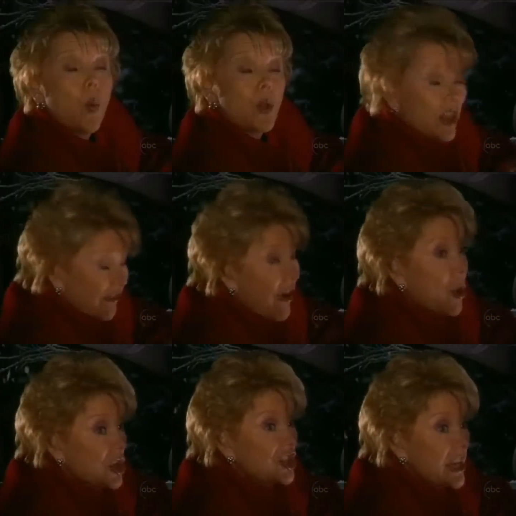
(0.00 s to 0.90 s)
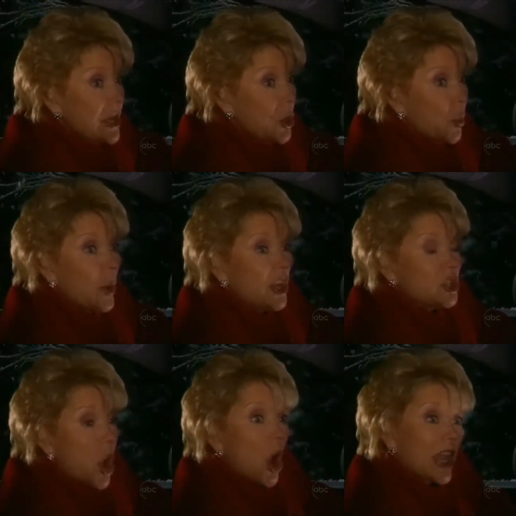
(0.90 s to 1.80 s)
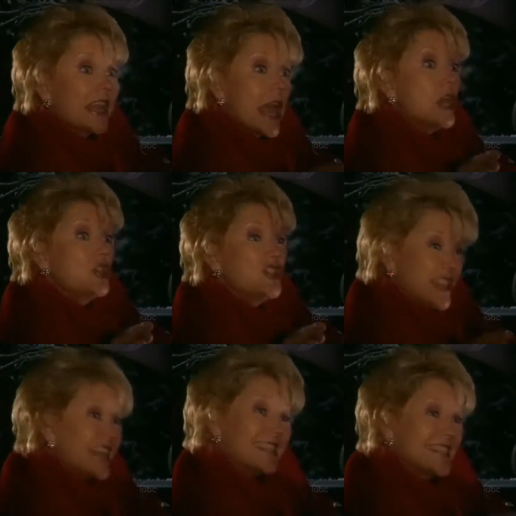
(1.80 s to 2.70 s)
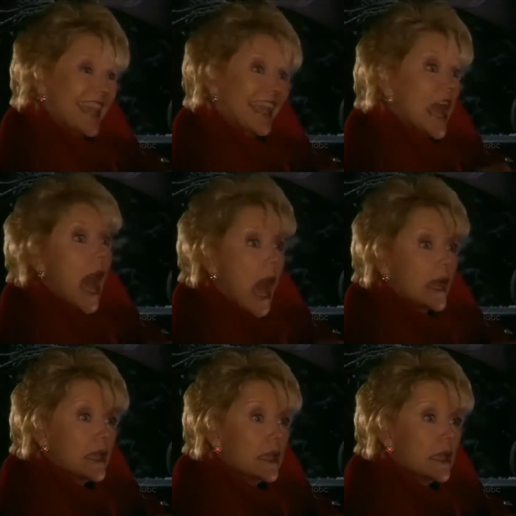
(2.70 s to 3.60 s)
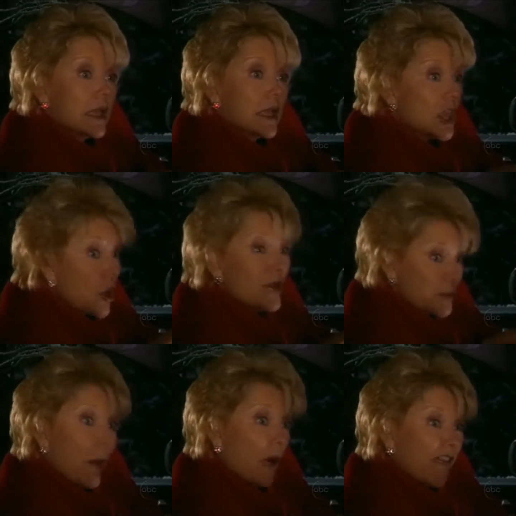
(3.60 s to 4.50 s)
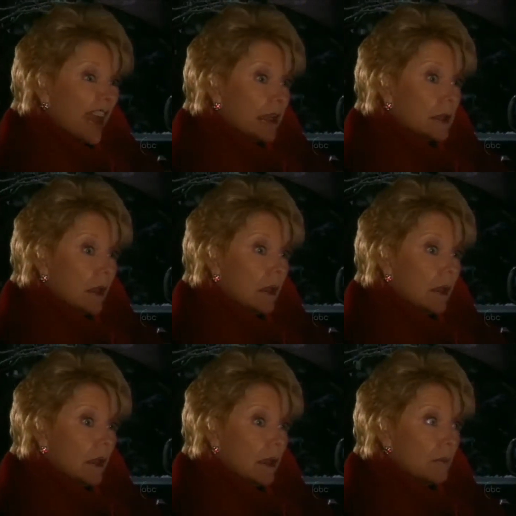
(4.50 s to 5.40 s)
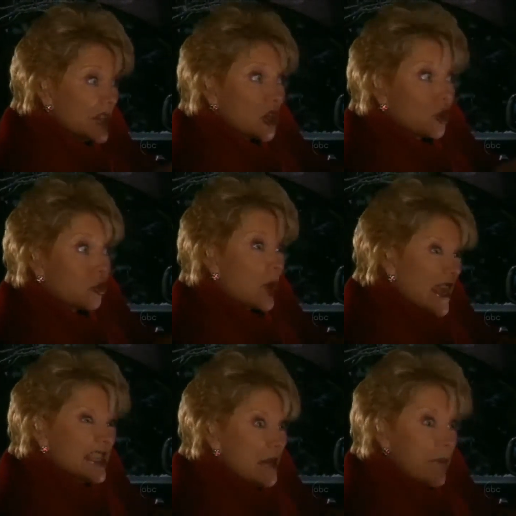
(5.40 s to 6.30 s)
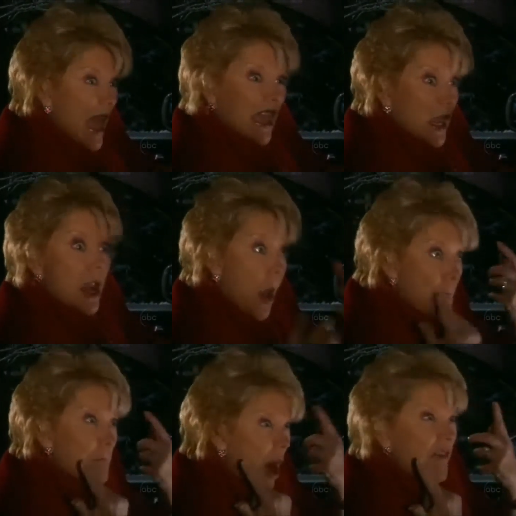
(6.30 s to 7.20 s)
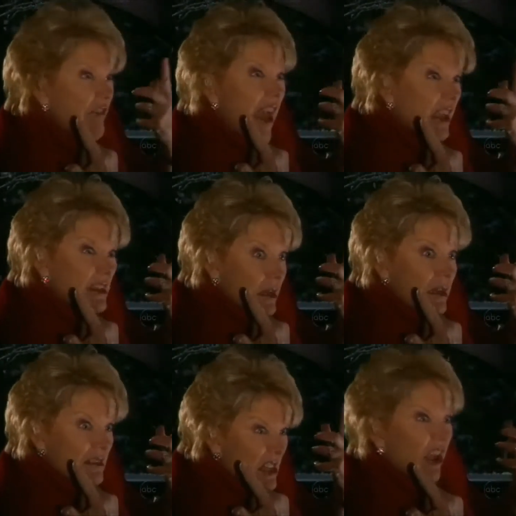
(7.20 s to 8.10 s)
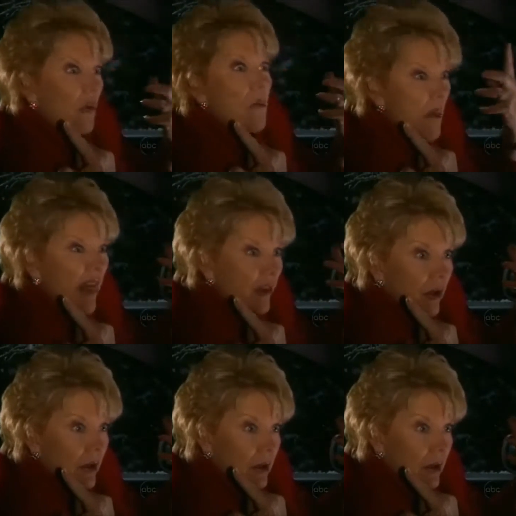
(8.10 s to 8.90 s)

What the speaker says: Will you focus here? We're talking Jessica. You know, Miss Perfect? Miss Crazy-Making Perfect? Just like her mother?